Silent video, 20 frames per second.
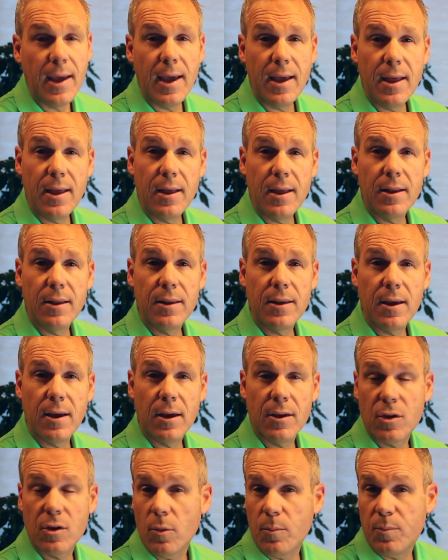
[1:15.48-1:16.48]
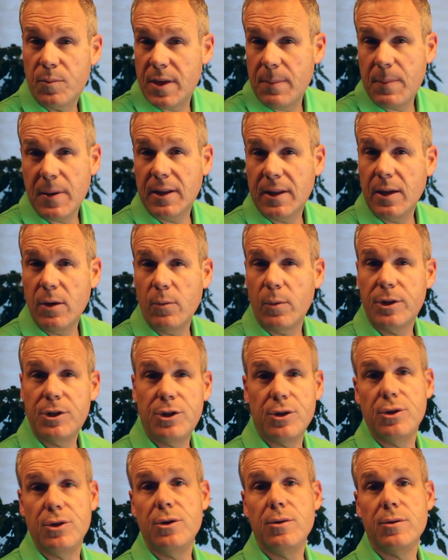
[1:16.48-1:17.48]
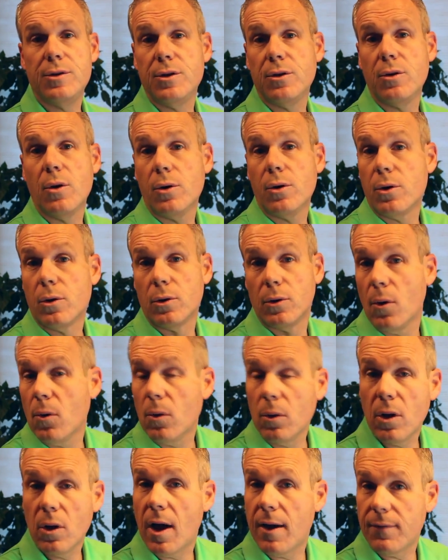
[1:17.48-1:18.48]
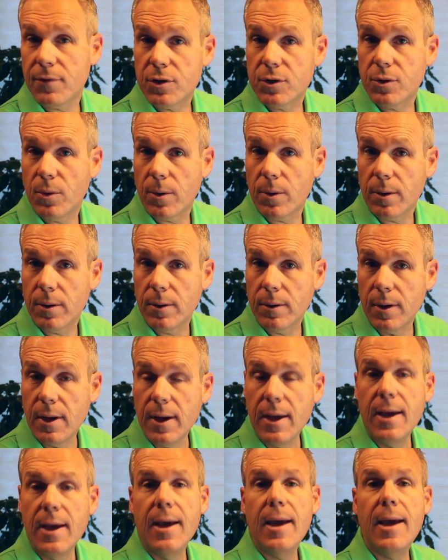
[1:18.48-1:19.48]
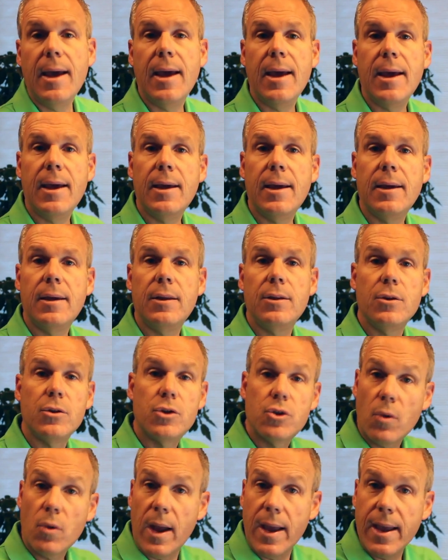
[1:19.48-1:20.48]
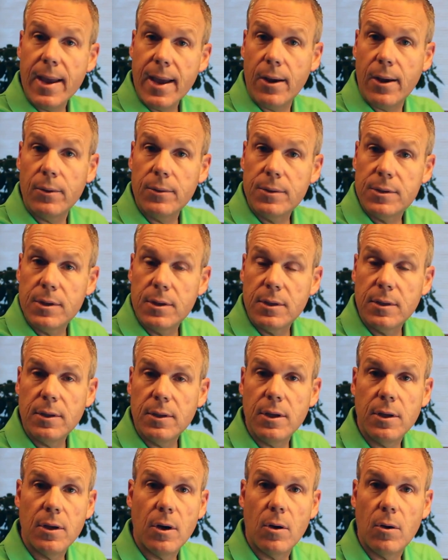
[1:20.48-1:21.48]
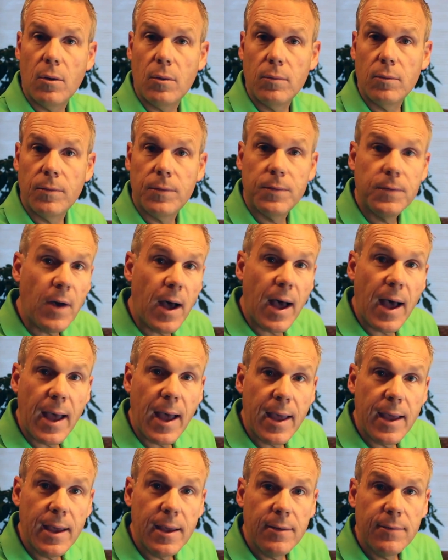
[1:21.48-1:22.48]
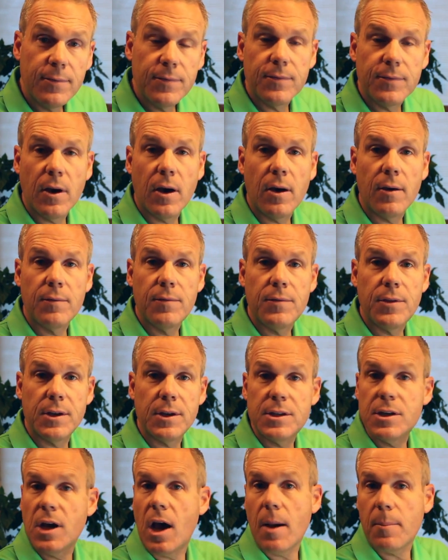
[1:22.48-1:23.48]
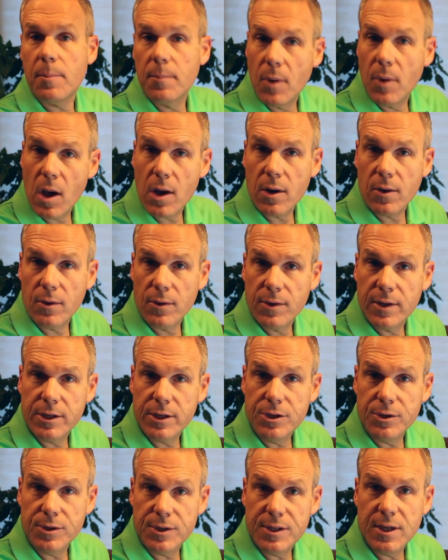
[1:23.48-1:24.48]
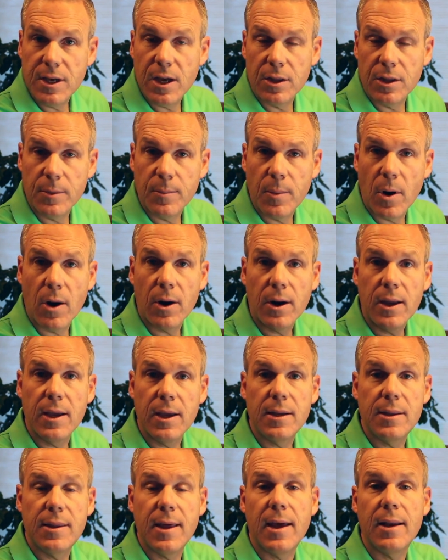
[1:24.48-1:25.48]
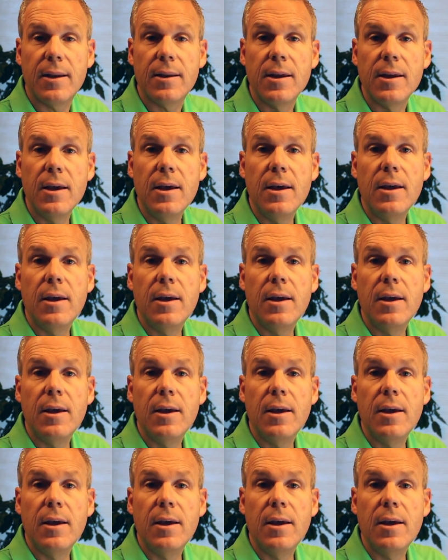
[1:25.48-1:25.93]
And so typically what you do is you go to your local golf store and you try out, 5 of the top models that you see on the market that